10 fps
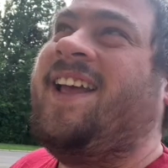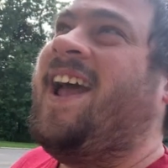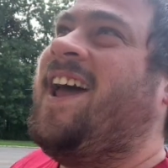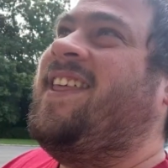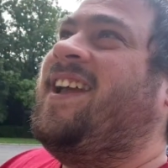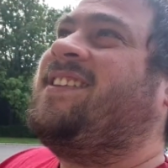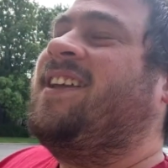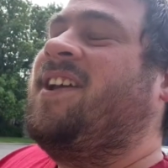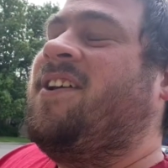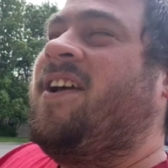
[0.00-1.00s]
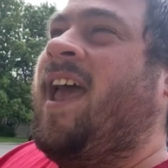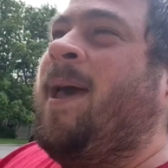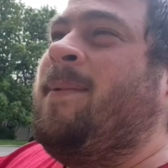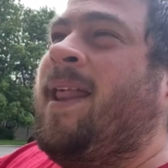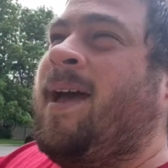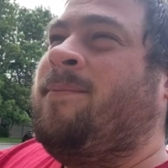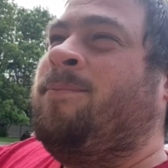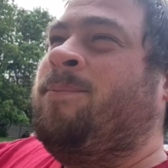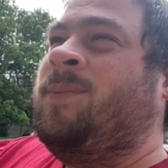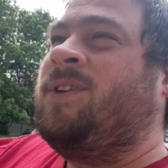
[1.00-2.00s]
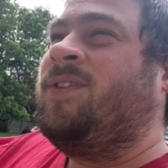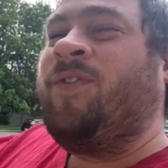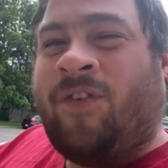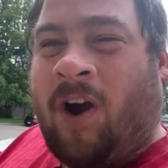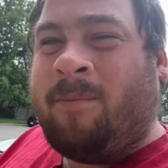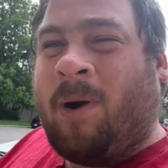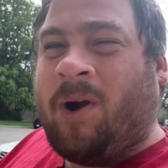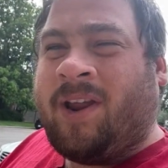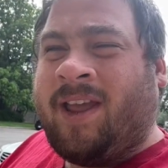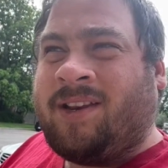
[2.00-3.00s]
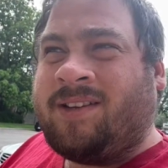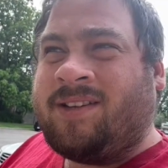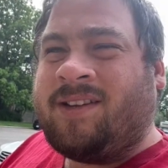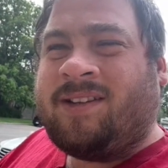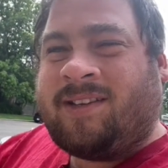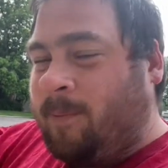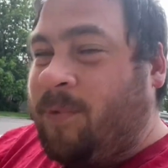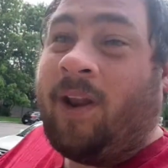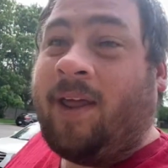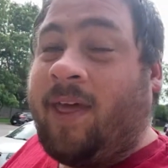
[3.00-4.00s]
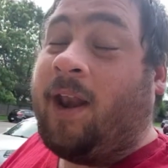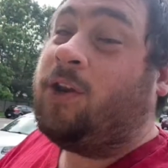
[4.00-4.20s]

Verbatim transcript: I think it's M&M's Farm Market, something like that.